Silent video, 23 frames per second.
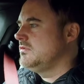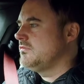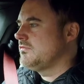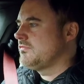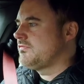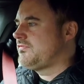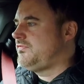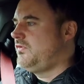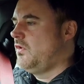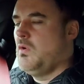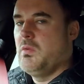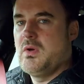
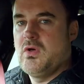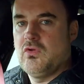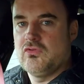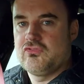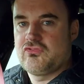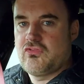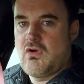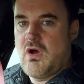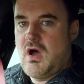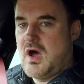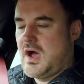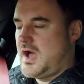four-wheel
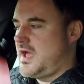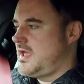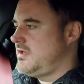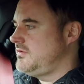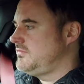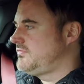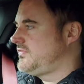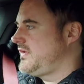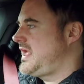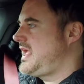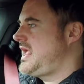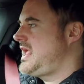
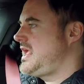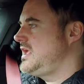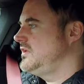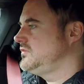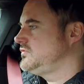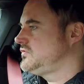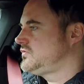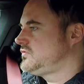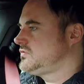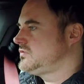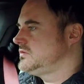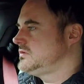drive
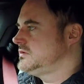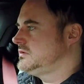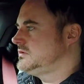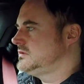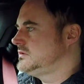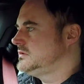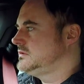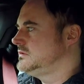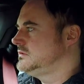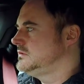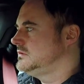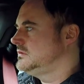is
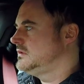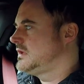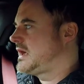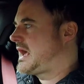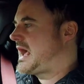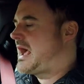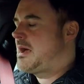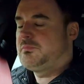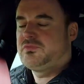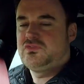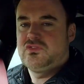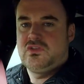
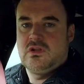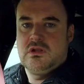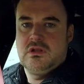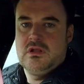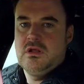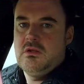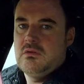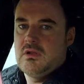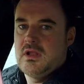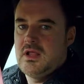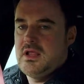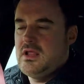
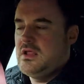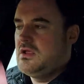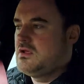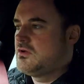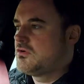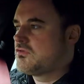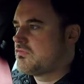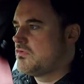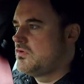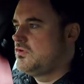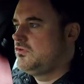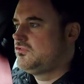absolutely
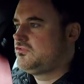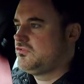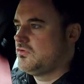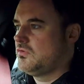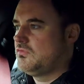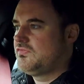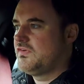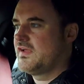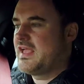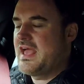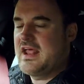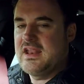crucial
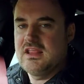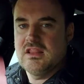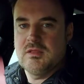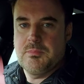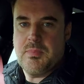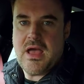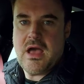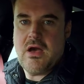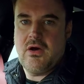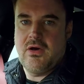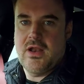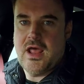for getting the
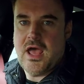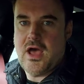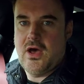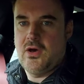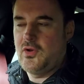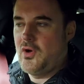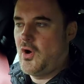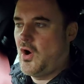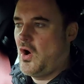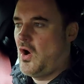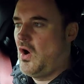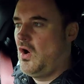power
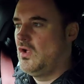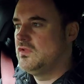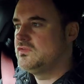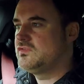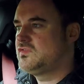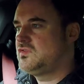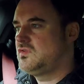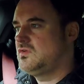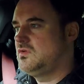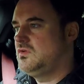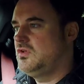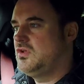down
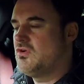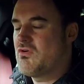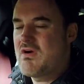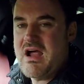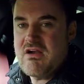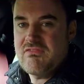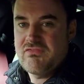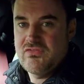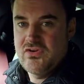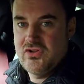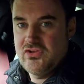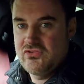onto your
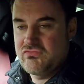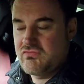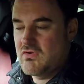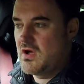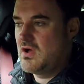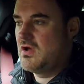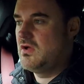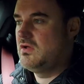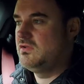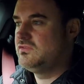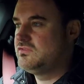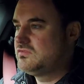average
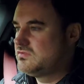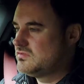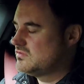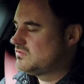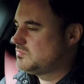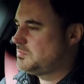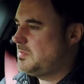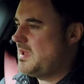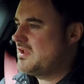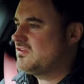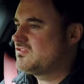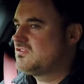roads,
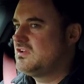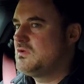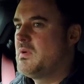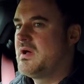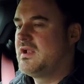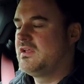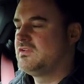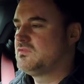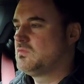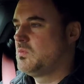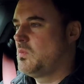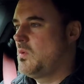especially
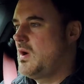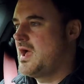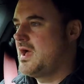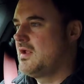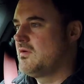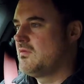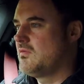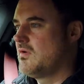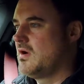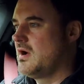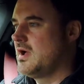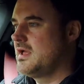when it's
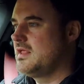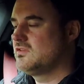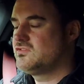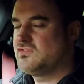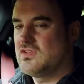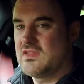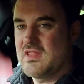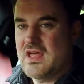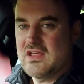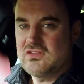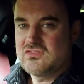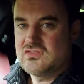wet, right?
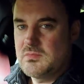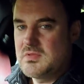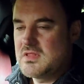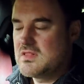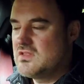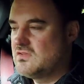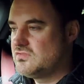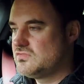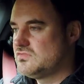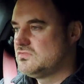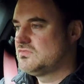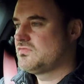So that's something
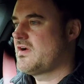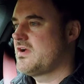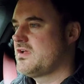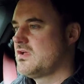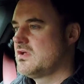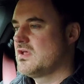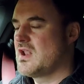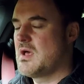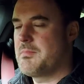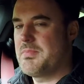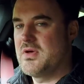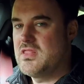this is very
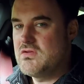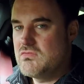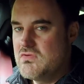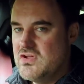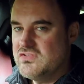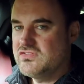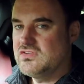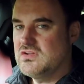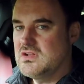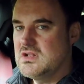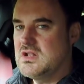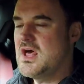good at. But there
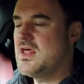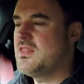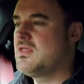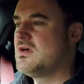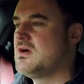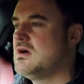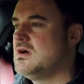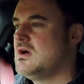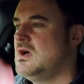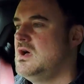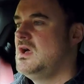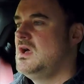is
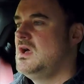another